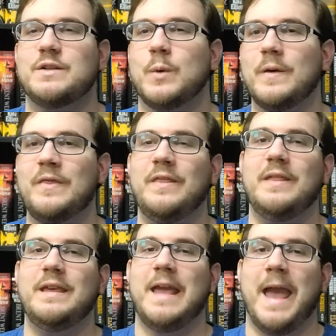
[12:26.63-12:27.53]

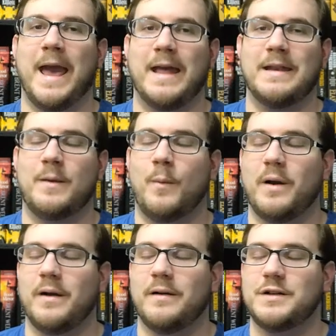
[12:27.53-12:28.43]
toward the end
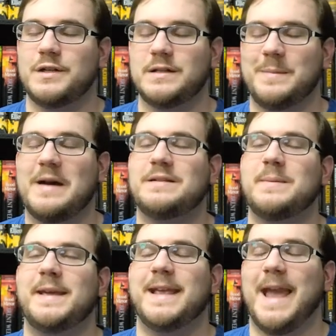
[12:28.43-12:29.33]
where she's about
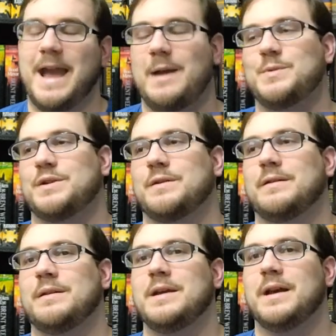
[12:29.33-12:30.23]
to be
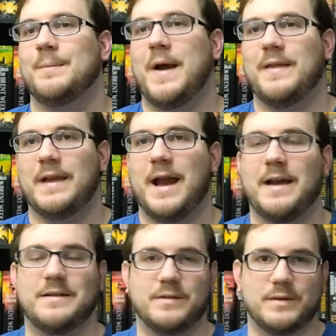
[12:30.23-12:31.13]
captured by the
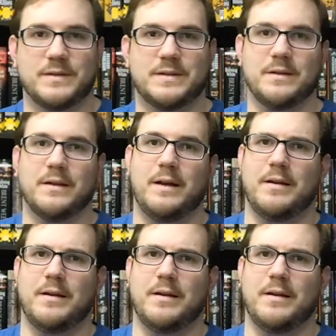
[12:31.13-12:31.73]
ideals